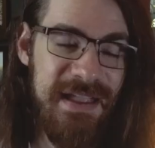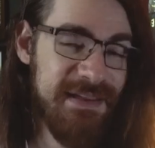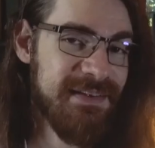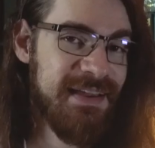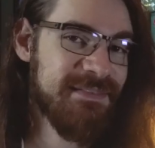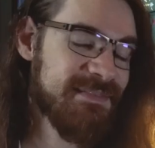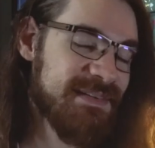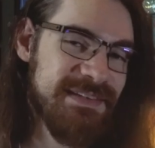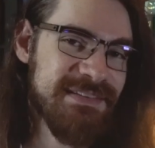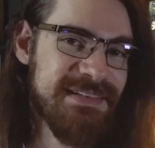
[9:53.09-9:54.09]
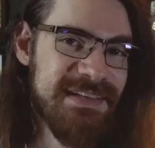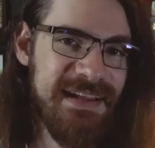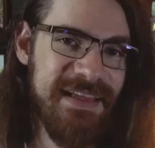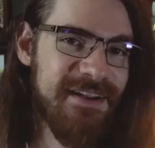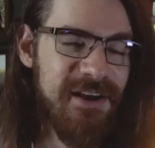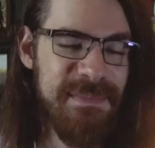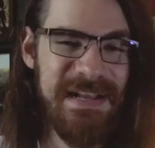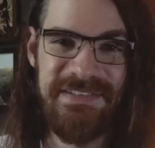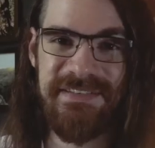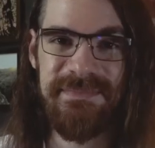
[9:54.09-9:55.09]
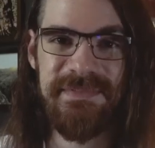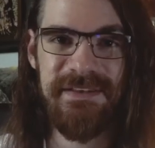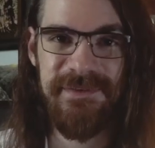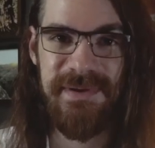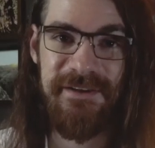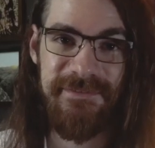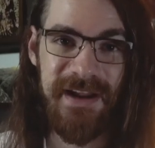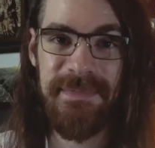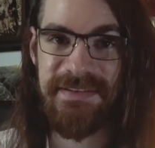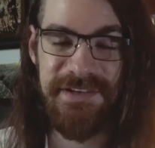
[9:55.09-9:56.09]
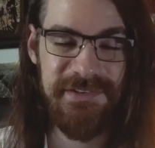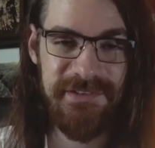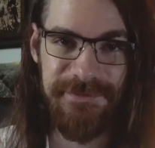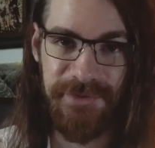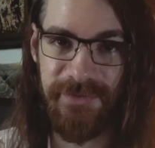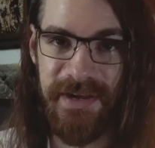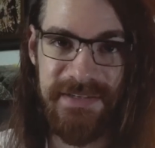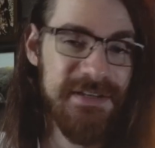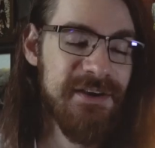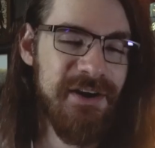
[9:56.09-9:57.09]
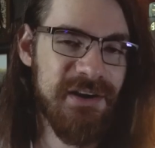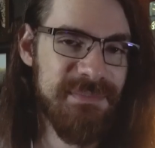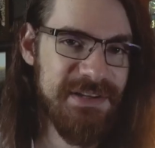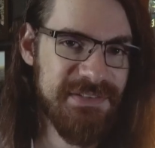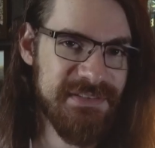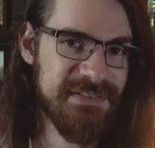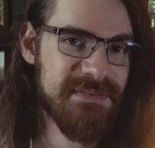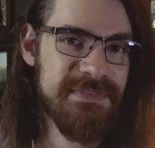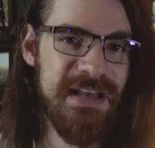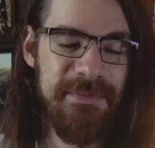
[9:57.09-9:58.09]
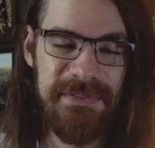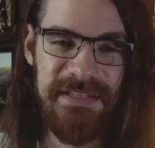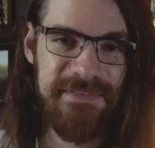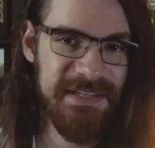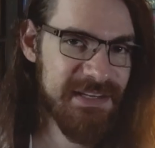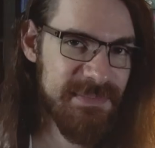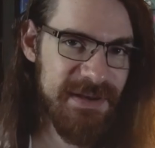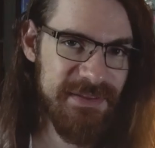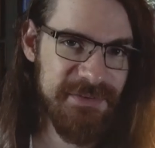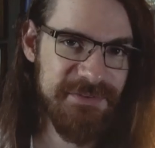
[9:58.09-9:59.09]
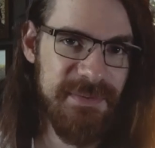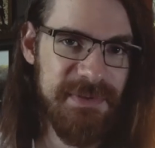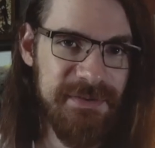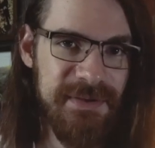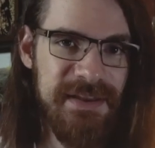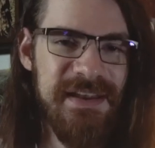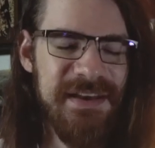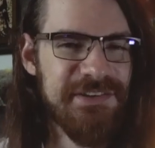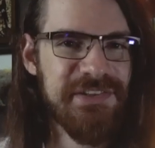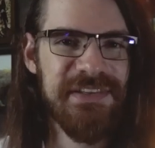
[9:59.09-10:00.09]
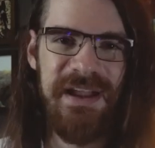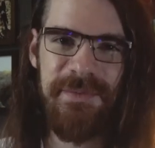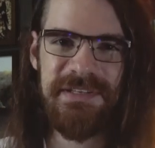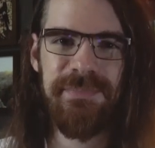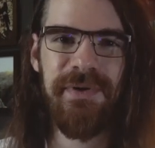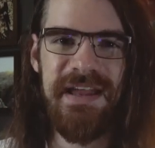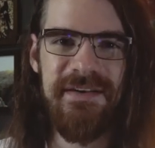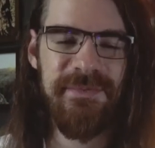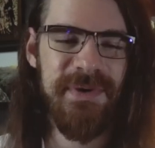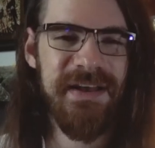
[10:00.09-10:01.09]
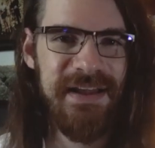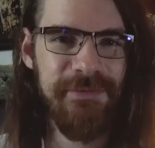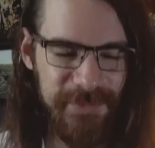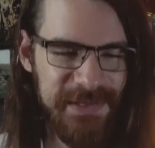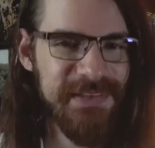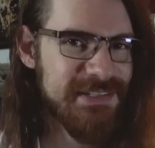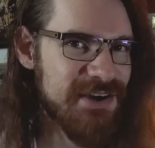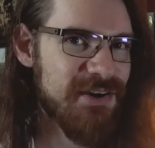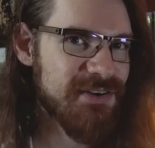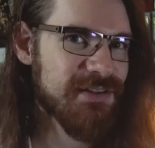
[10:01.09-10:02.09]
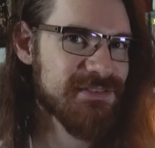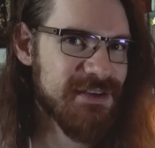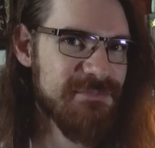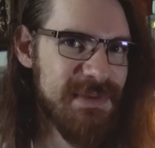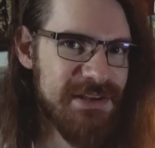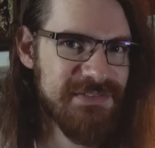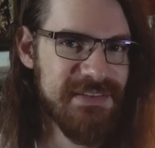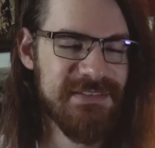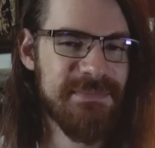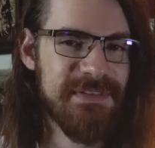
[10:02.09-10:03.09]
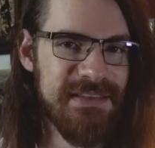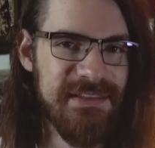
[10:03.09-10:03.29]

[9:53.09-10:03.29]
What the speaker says: And hey, since I said I like hard magic systems, if you have recommendations for great hard magic systems, I would love to hear about those from you. Additionally, I want to point out that while I really dogged on soft magic systems in